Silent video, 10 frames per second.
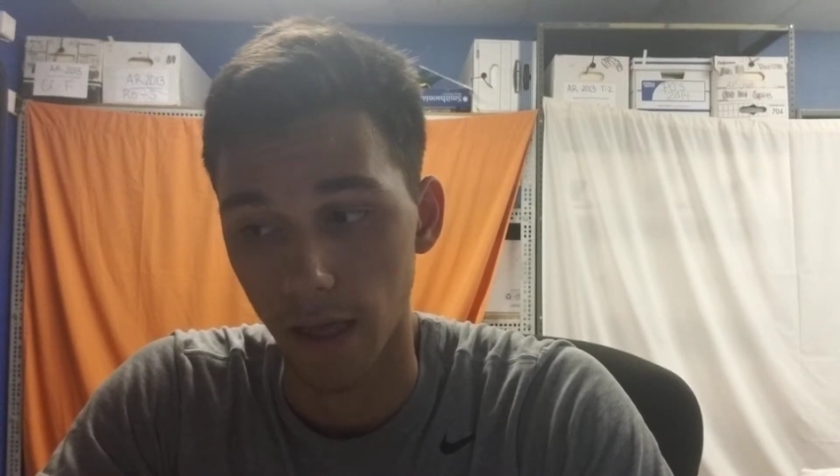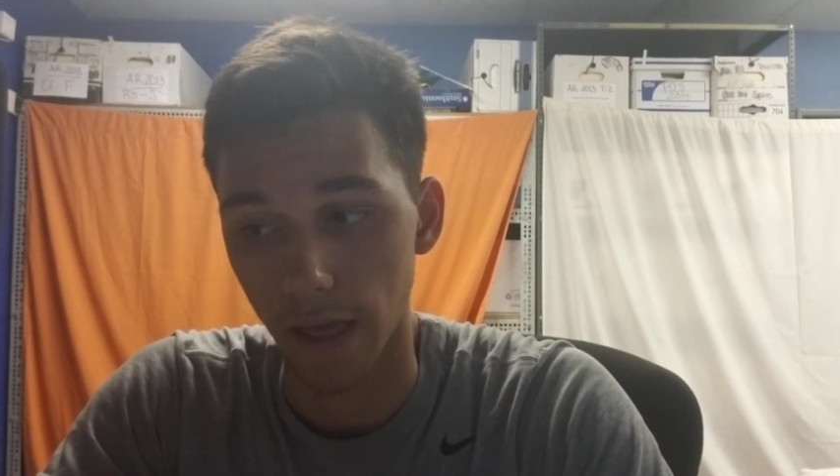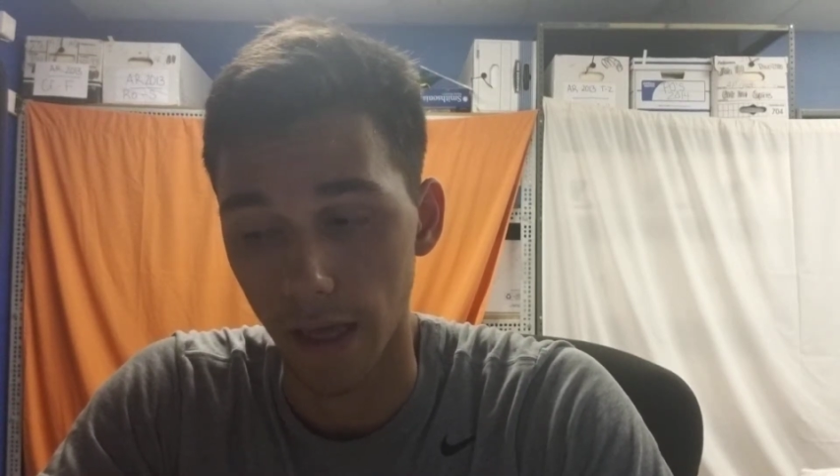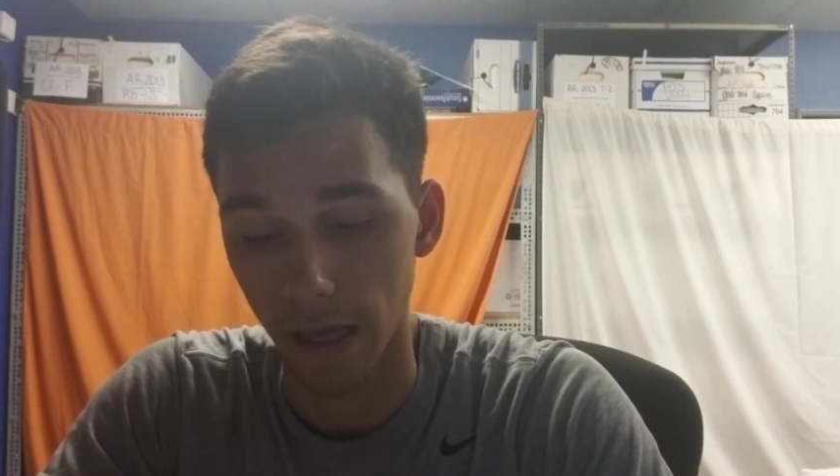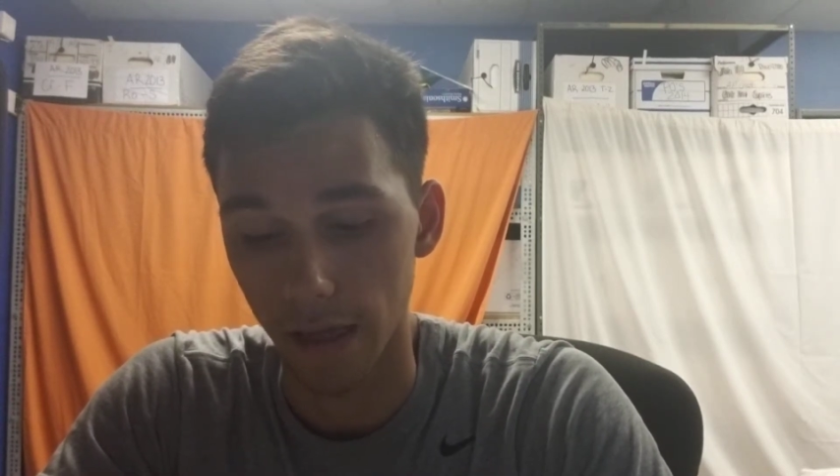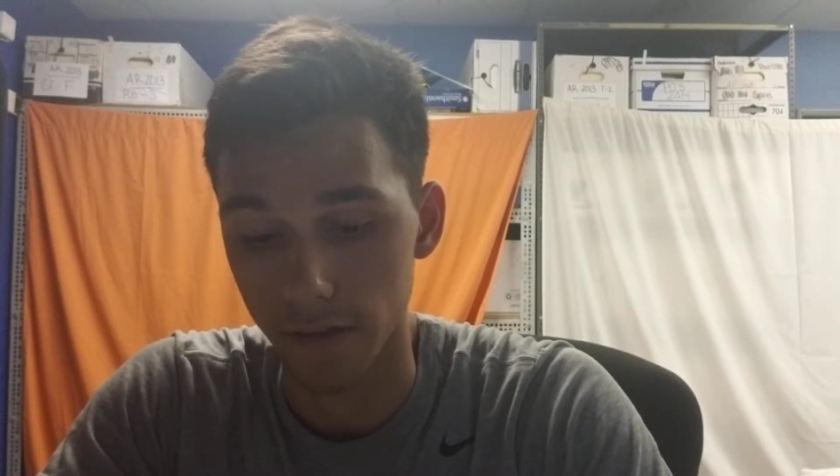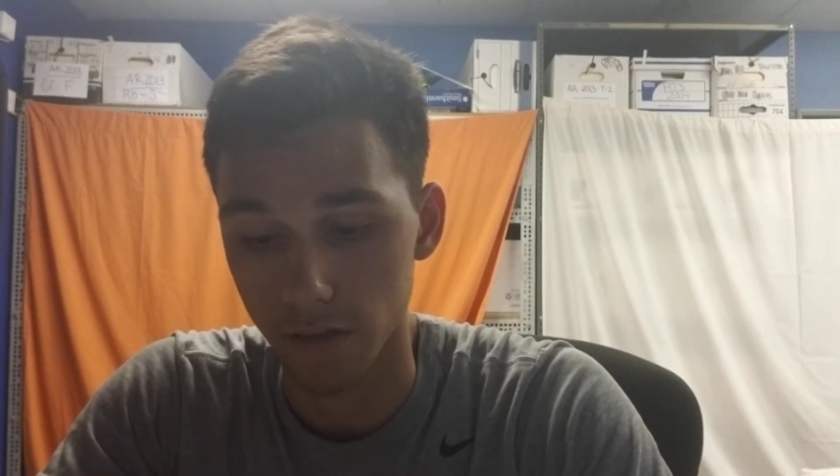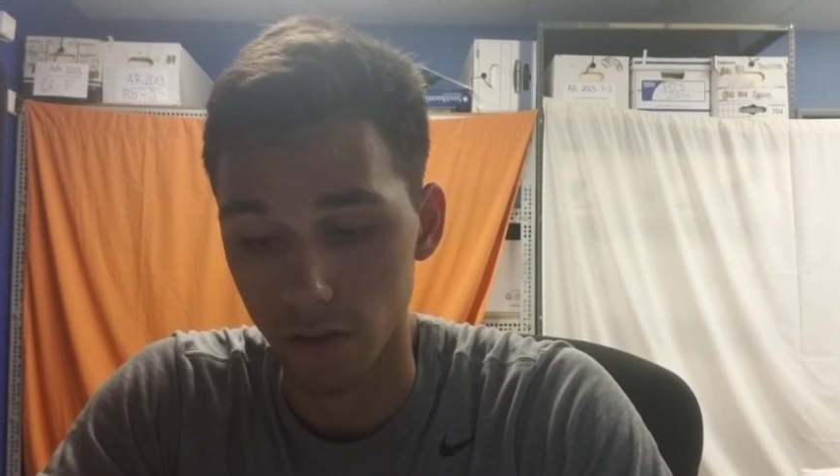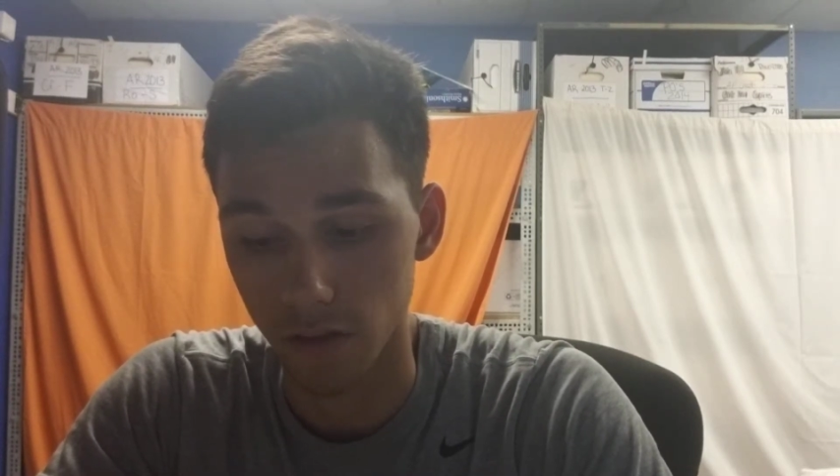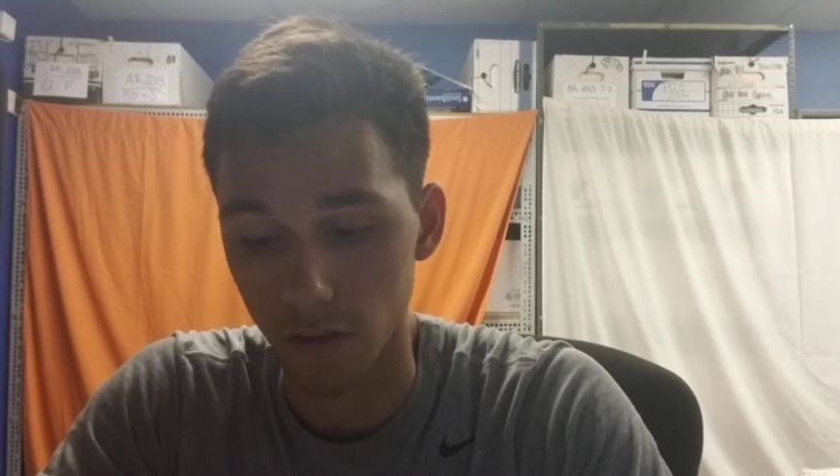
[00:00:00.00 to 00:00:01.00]
and
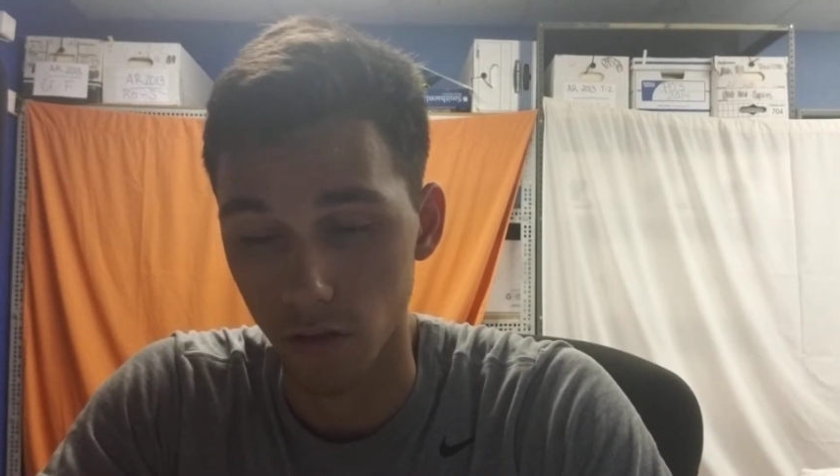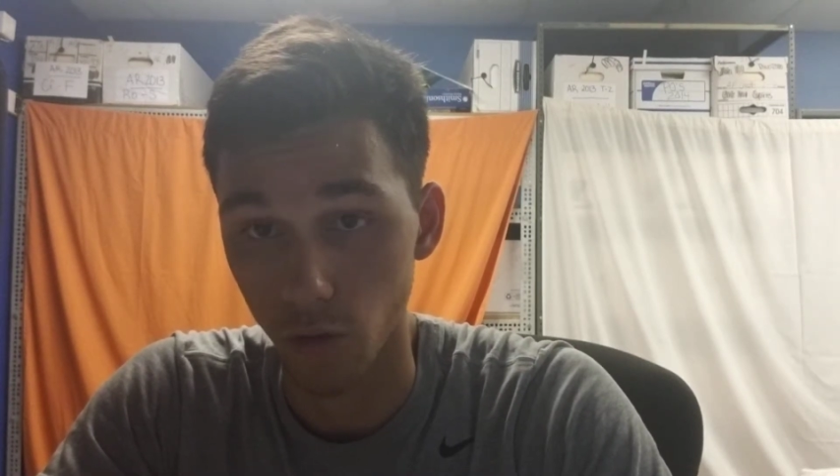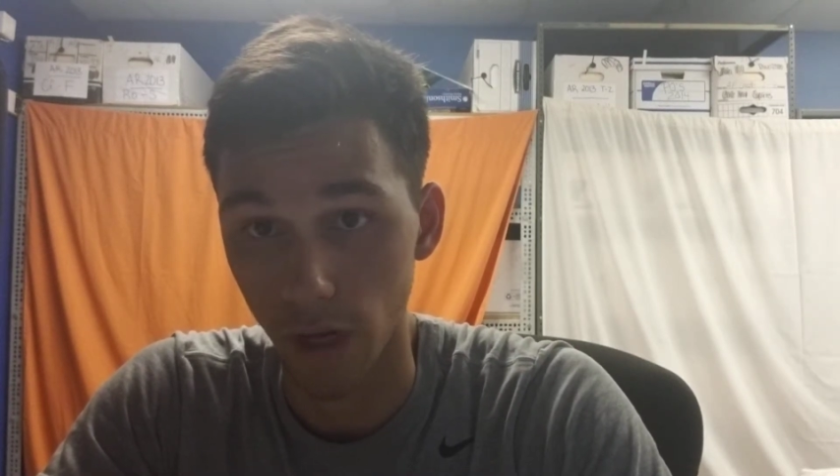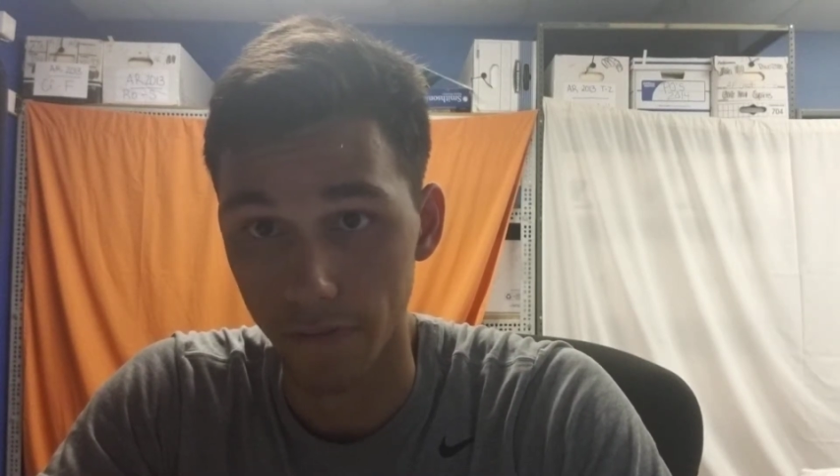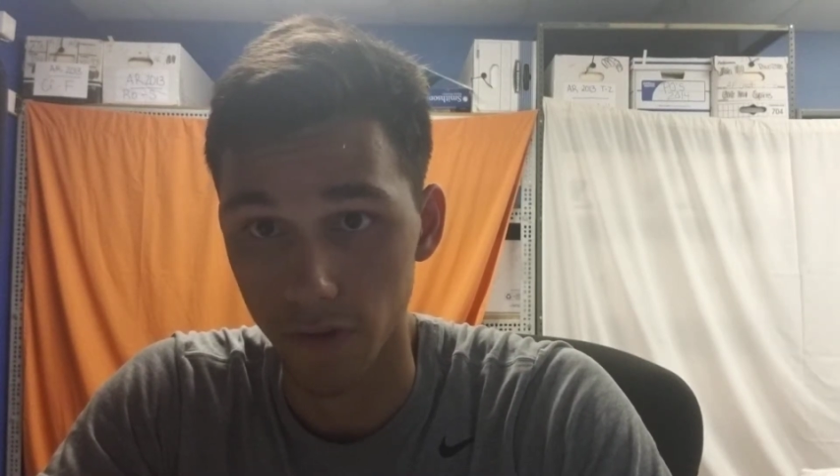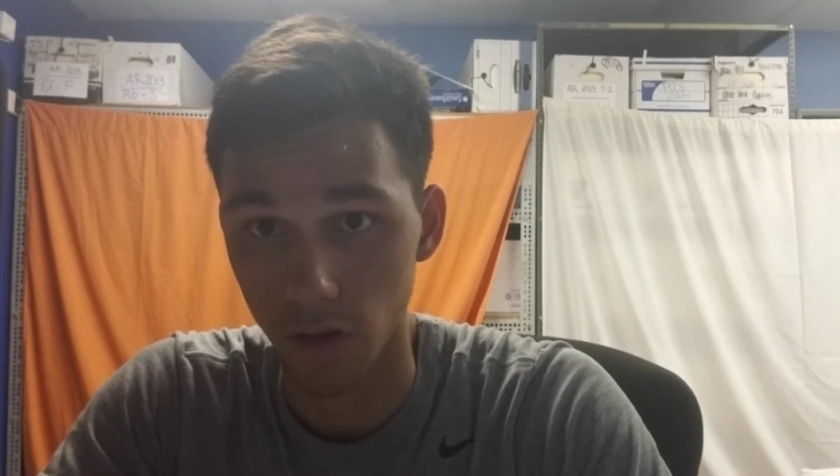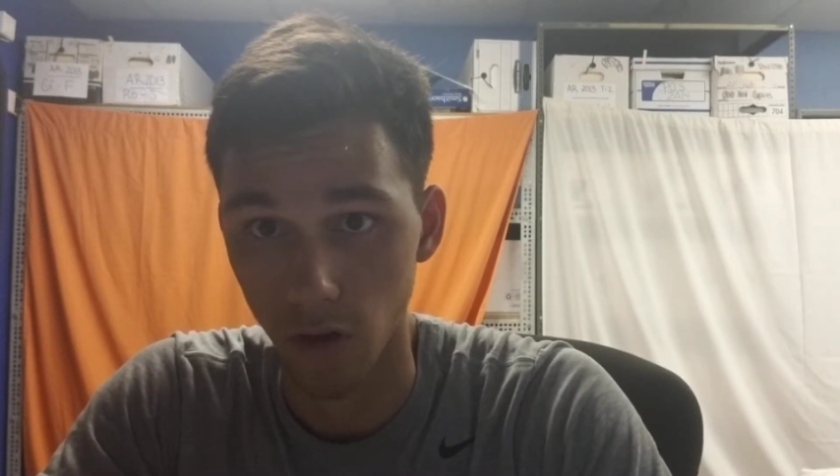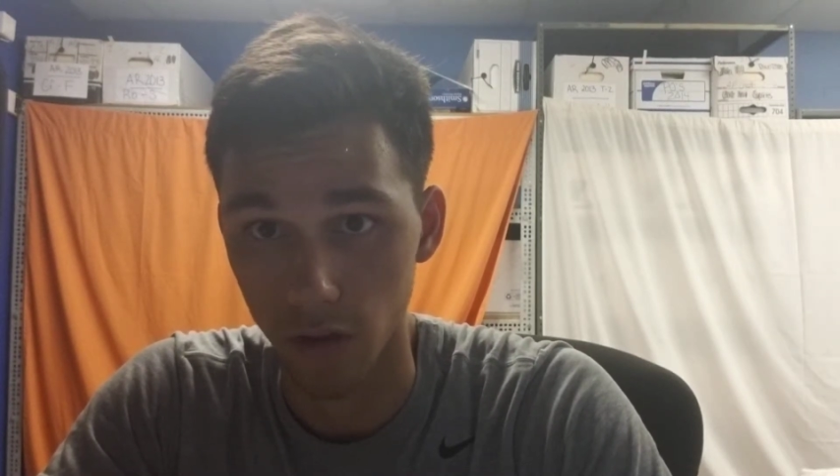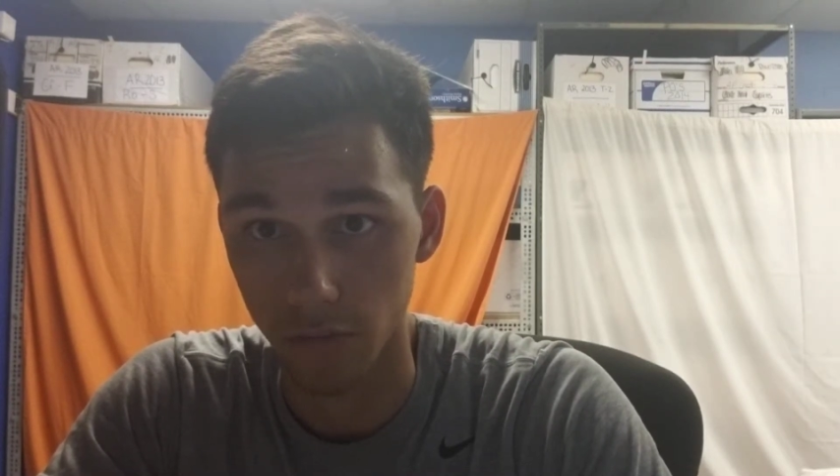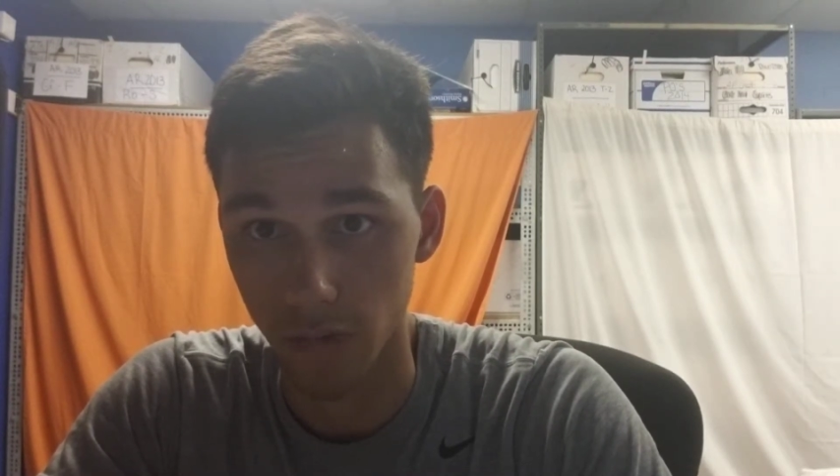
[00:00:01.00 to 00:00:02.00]
you have to call them.